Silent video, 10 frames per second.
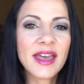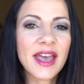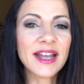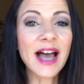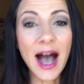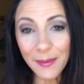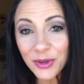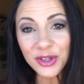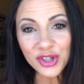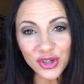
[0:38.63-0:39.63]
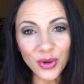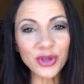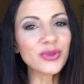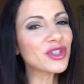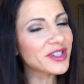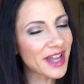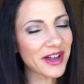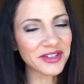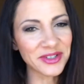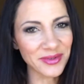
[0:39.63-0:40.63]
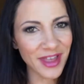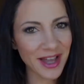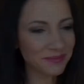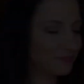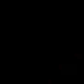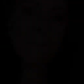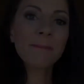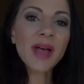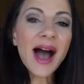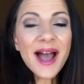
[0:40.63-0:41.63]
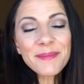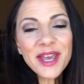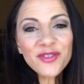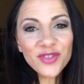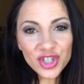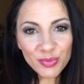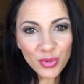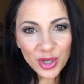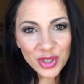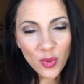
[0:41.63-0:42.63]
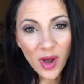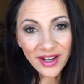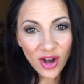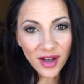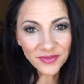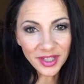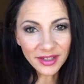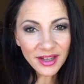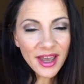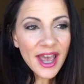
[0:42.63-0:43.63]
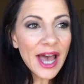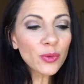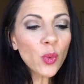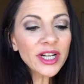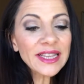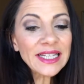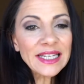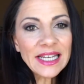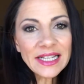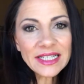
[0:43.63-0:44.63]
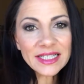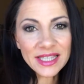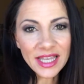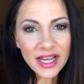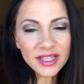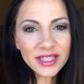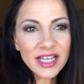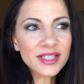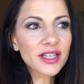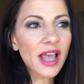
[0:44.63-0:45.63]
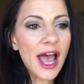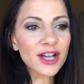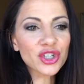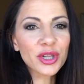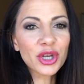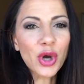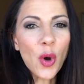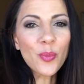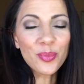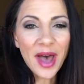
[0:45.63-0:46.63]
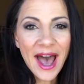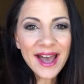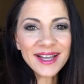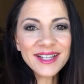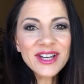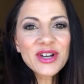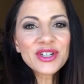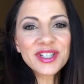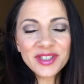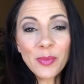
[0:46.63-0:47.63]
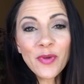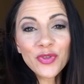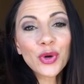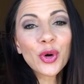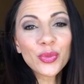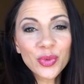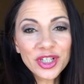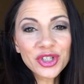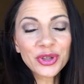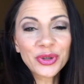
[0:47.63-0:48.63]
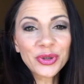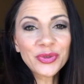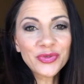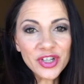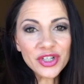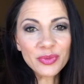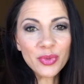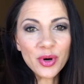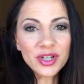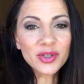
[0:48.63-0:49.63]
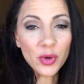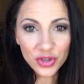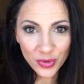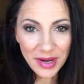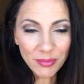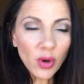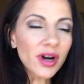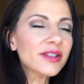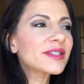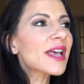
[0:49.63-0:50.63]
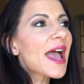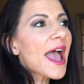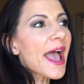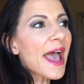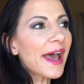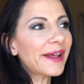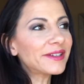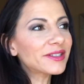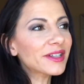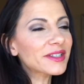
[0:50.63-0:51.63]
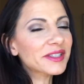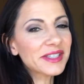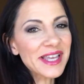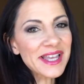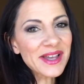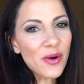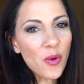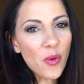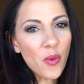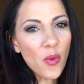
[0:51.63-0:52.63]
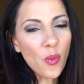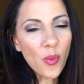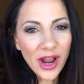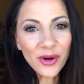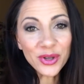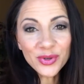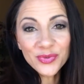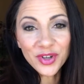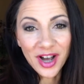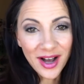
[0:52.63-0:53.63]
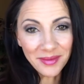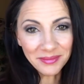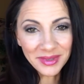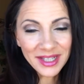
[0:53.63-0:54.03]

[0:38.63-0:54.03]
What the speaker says: And I'm going to show you just how to do that. I make vision boards quite often, and one of the neatest things is to actually go back to some of your original vision boards or dream boards and see where you've come.